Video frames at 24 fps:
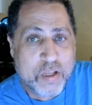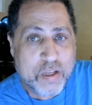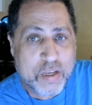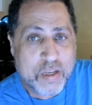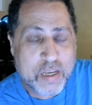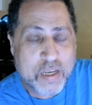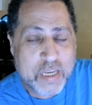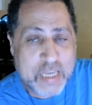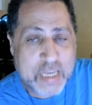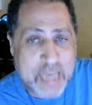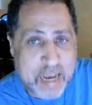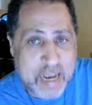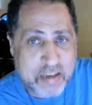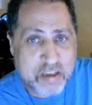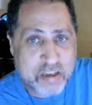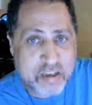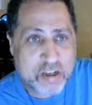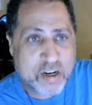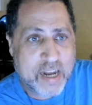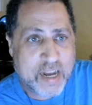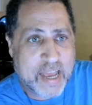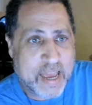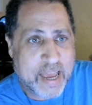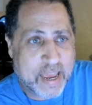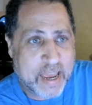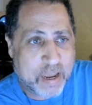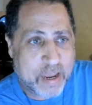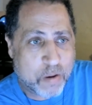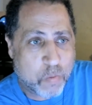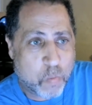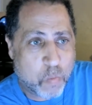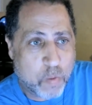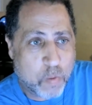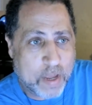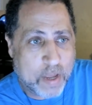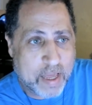yesterday
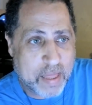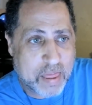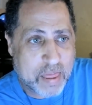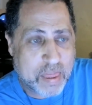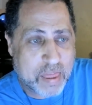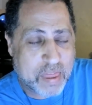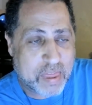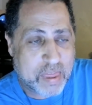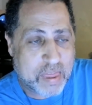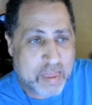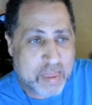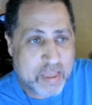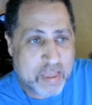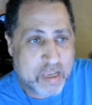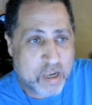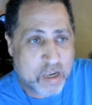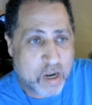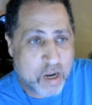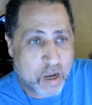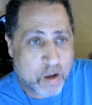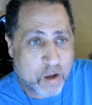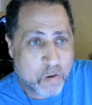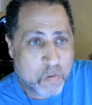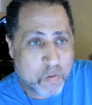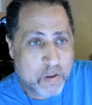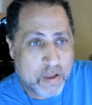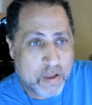with, you know,